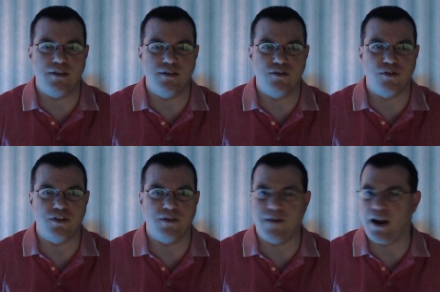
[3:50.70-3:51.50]
during
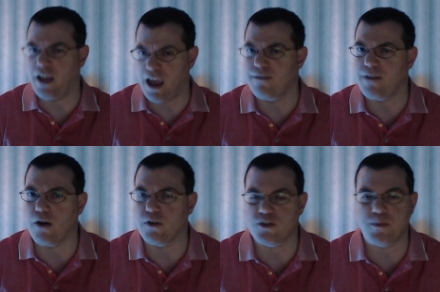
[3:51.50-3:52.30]
the final half
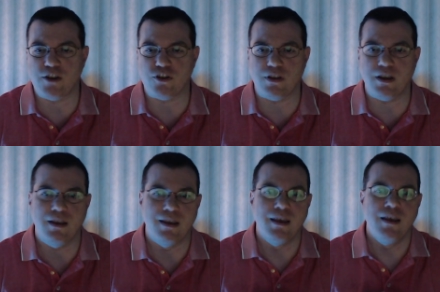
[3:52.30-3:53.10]
hour especially.
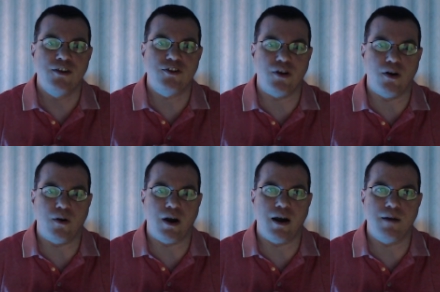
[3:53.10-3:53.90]

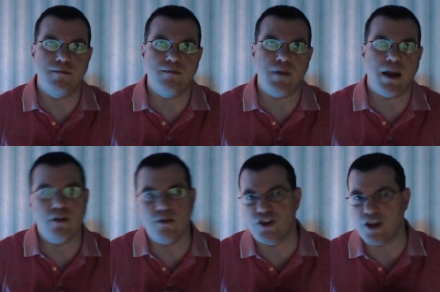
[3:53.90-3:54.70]
So I
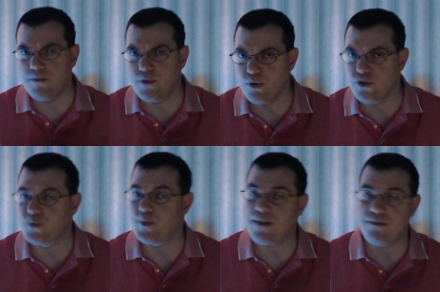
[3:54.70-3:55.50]
know some viewers
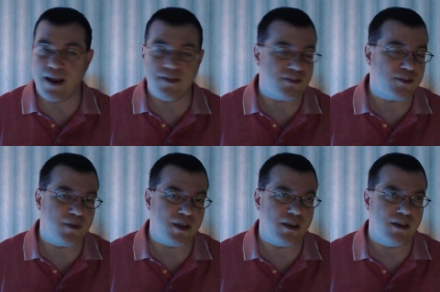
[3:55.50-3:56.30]
may find this to
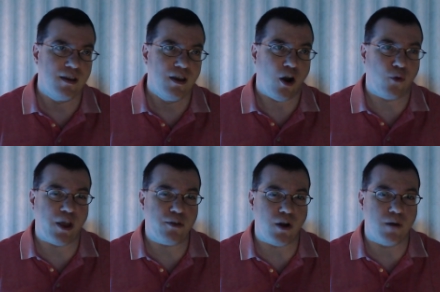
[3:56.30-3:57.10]
be a
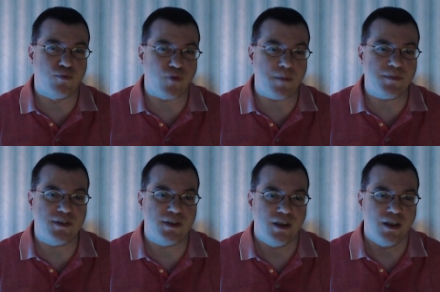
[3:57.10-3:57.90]
rather
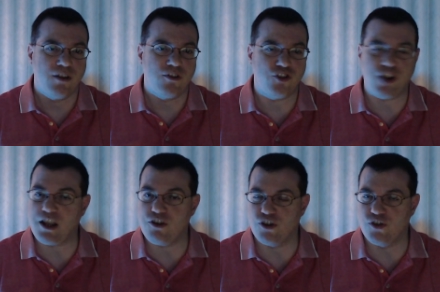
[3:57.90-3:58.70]
abrupt
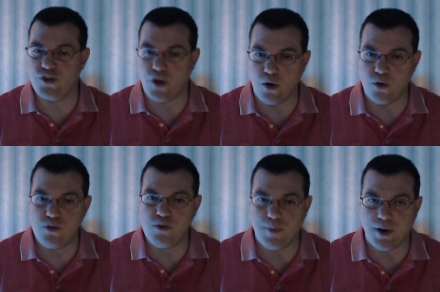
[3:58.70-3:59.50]
change in
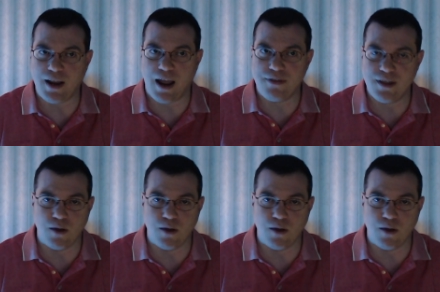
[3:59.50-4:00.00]
tone, but I think it